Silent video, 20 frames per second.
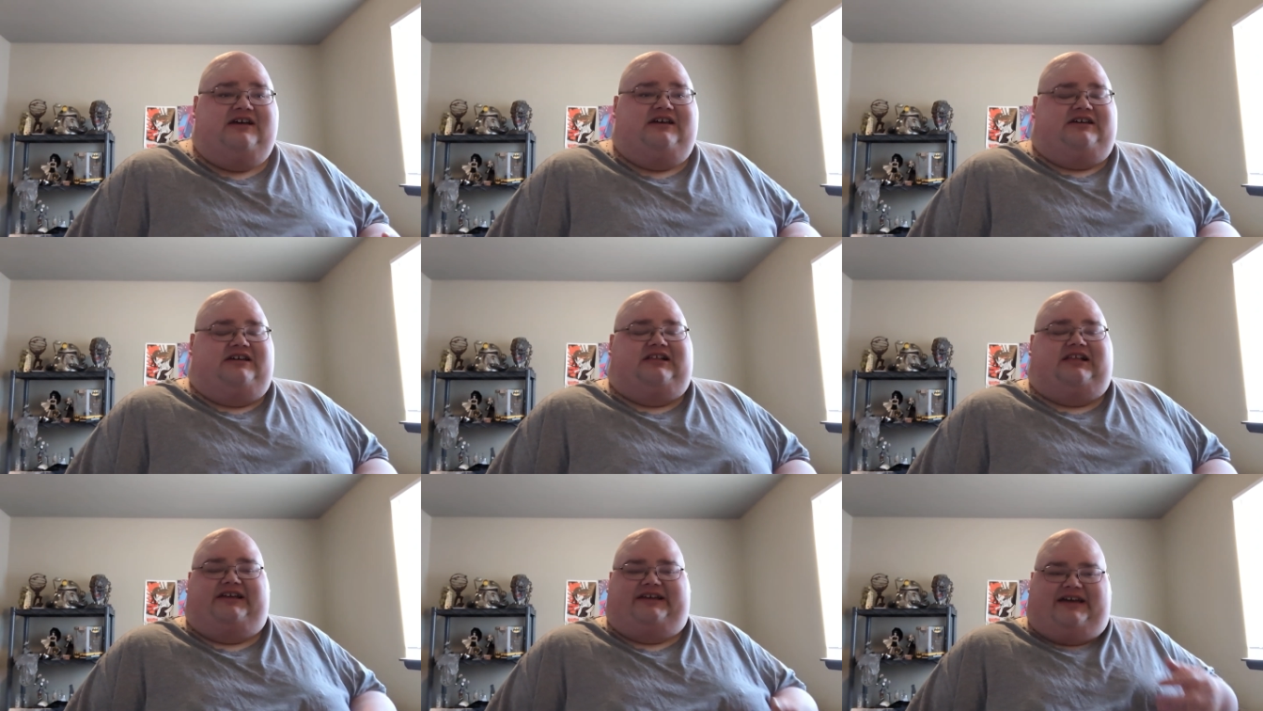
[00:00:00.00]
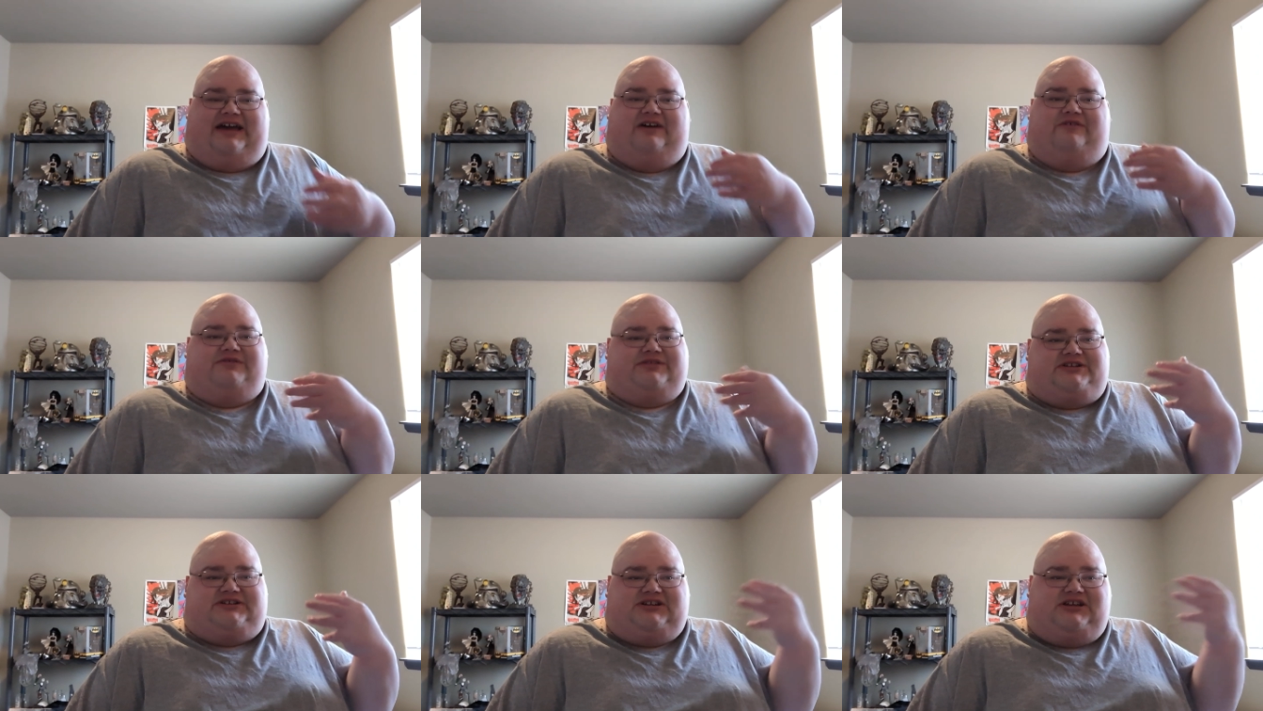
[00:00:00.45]
You know, like
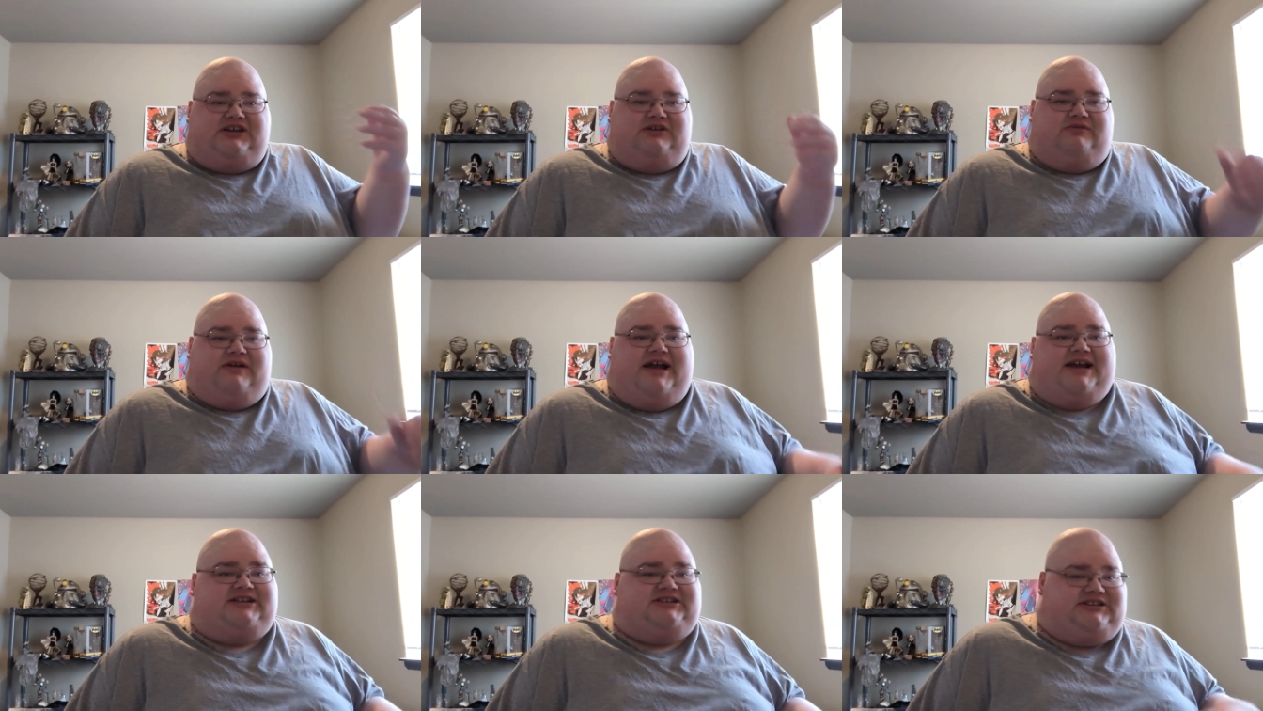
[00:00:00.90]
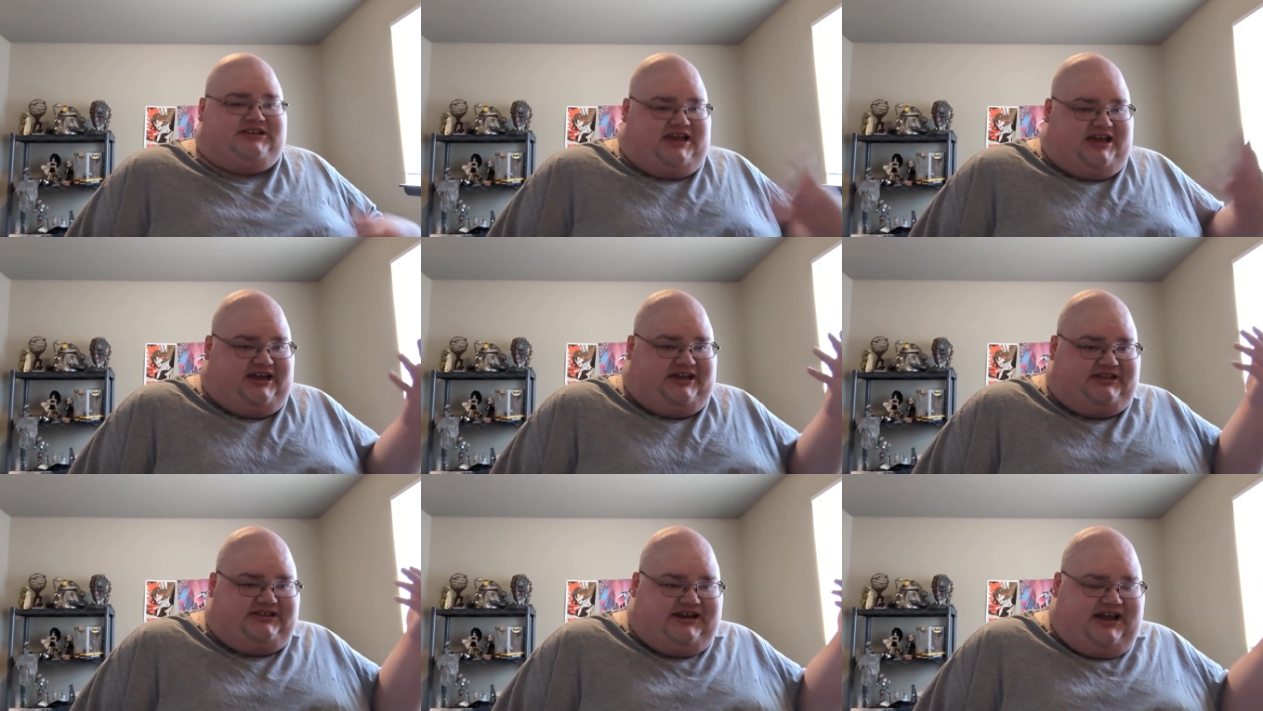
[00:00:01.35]
how the T-Rex,
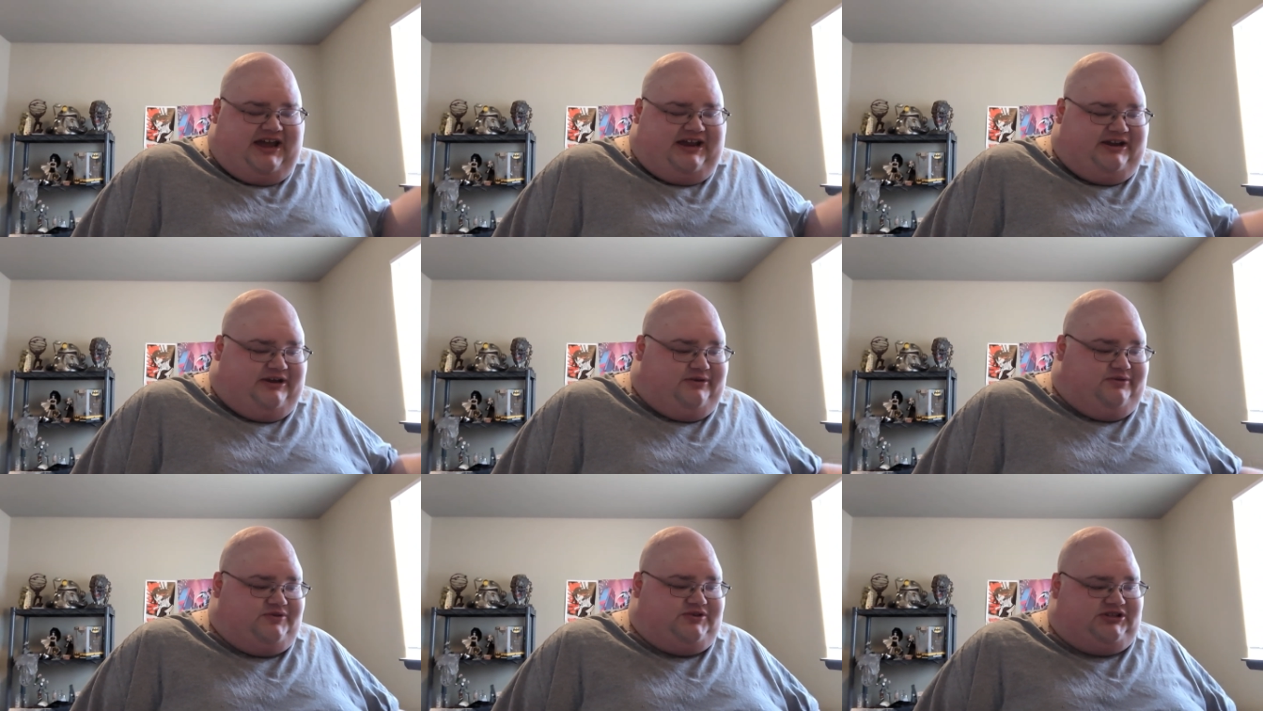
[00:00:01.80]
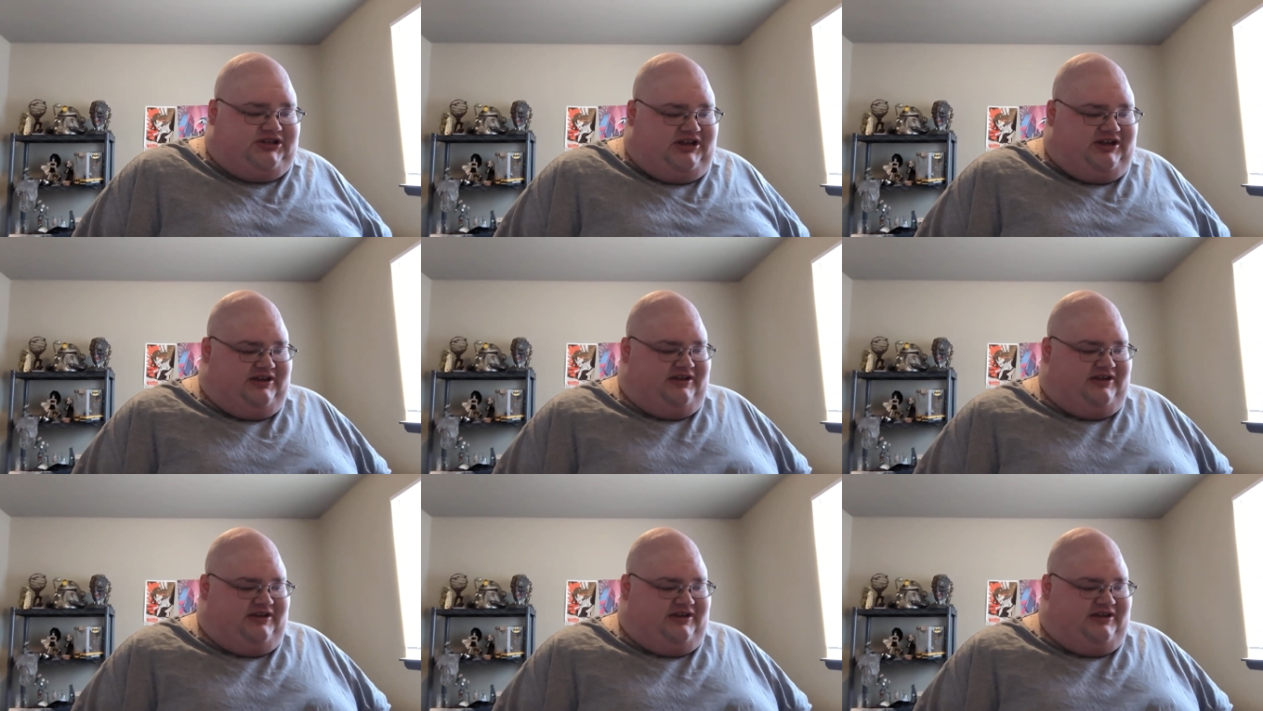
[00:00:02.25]
king of the dinos.